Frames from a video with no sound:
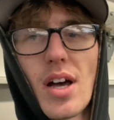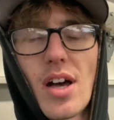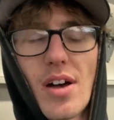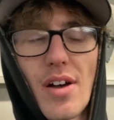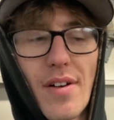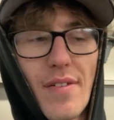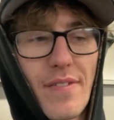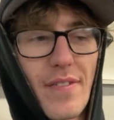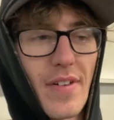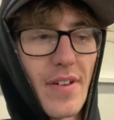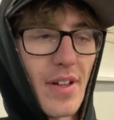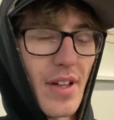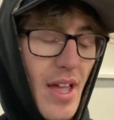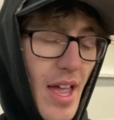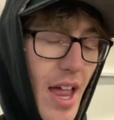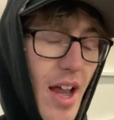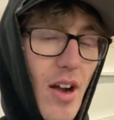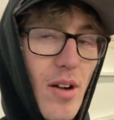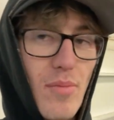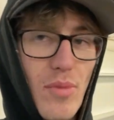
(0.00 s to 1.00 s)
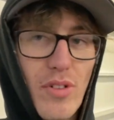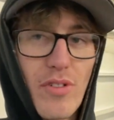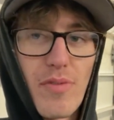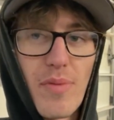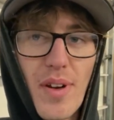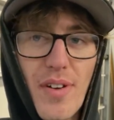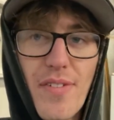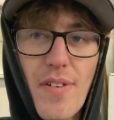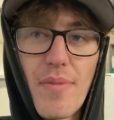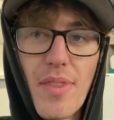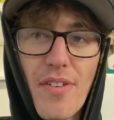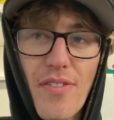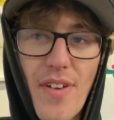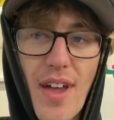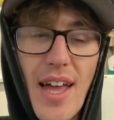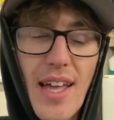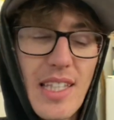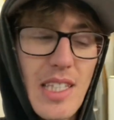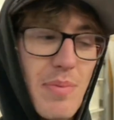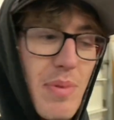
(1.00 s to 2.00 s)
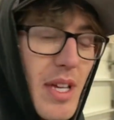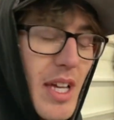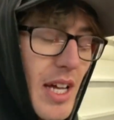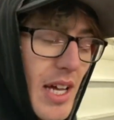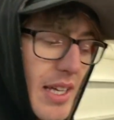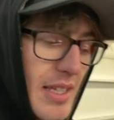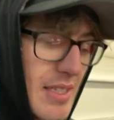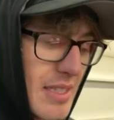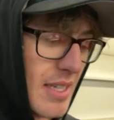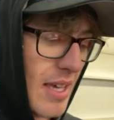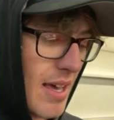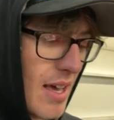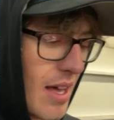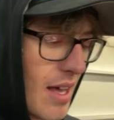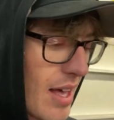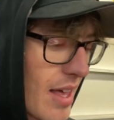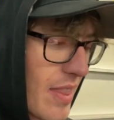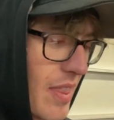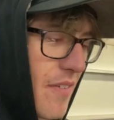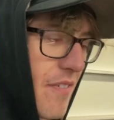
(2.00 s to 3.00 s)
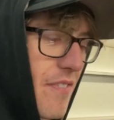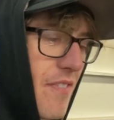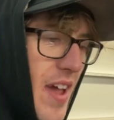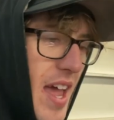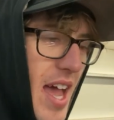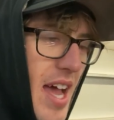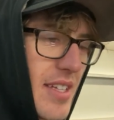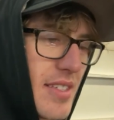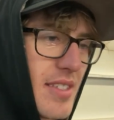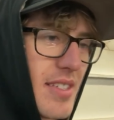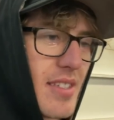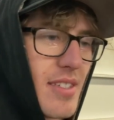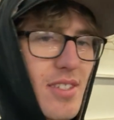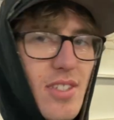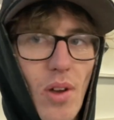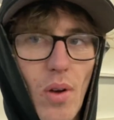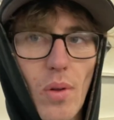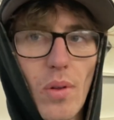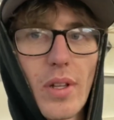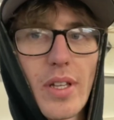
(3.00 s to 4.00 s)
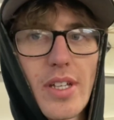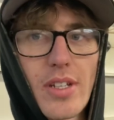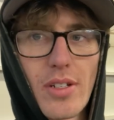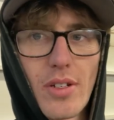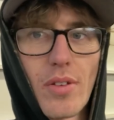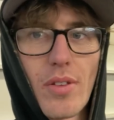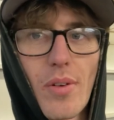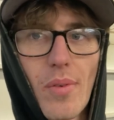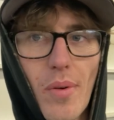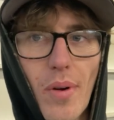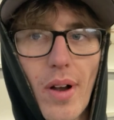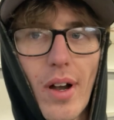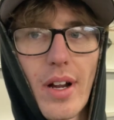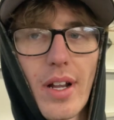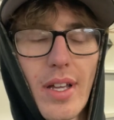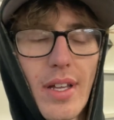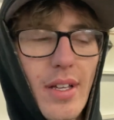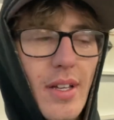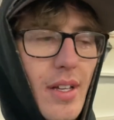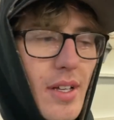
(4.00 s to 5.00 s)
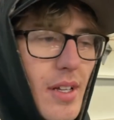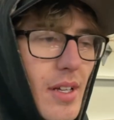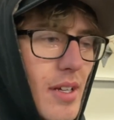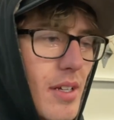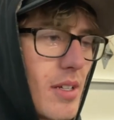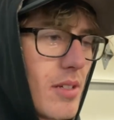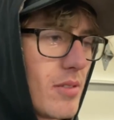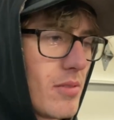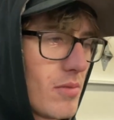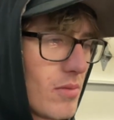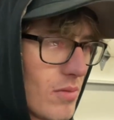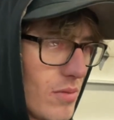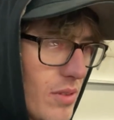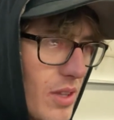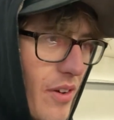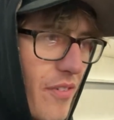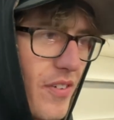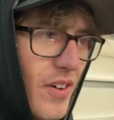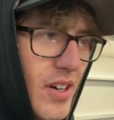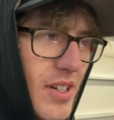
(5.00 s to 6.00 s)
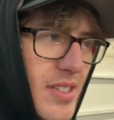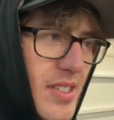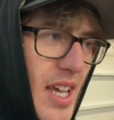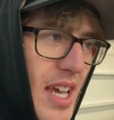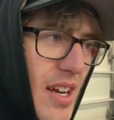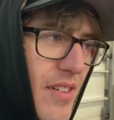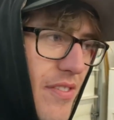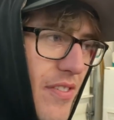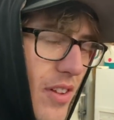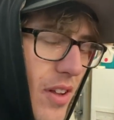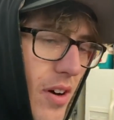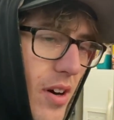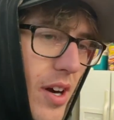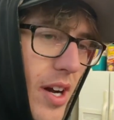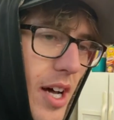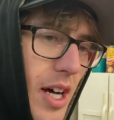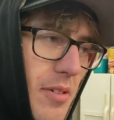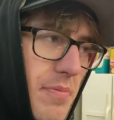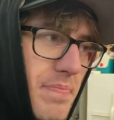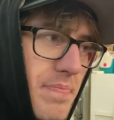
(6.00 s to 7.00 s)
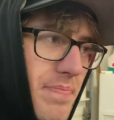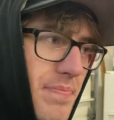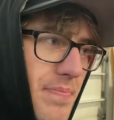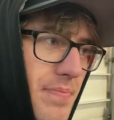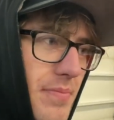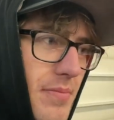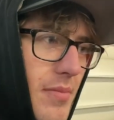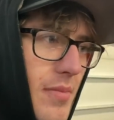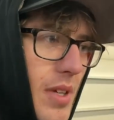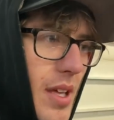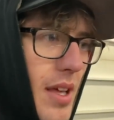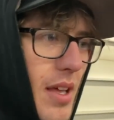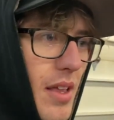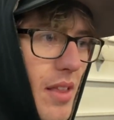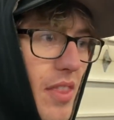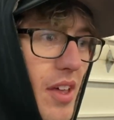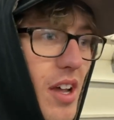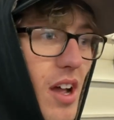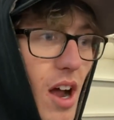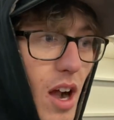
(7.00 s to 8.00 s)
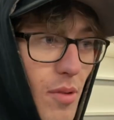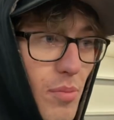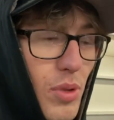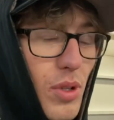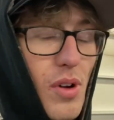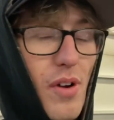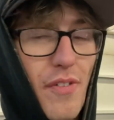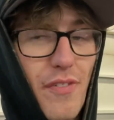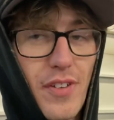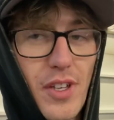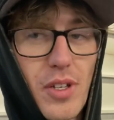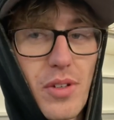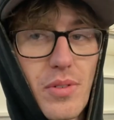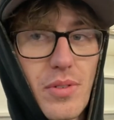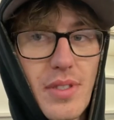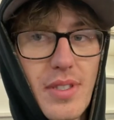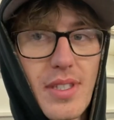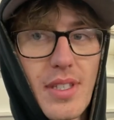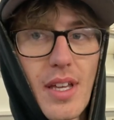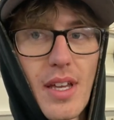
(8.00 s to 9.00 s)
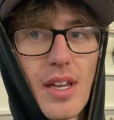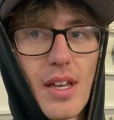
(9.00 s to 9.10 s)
of air movement from the fans, because the fans solely do the work. The first day in Florida, the car blew a fuse